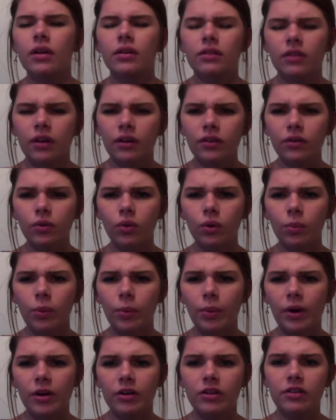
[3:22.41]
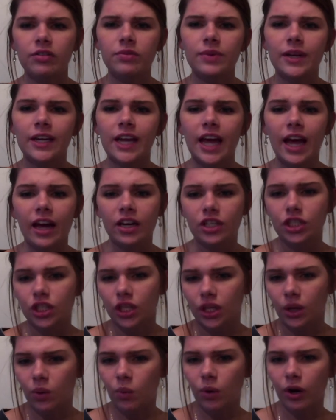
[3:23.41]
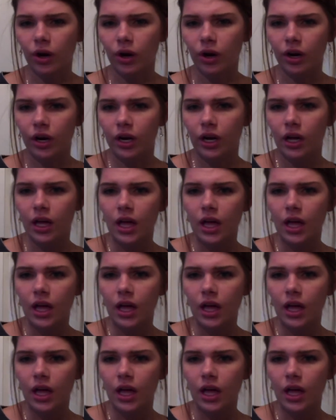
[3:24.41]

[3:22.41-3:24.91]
does corporal punishment actually work?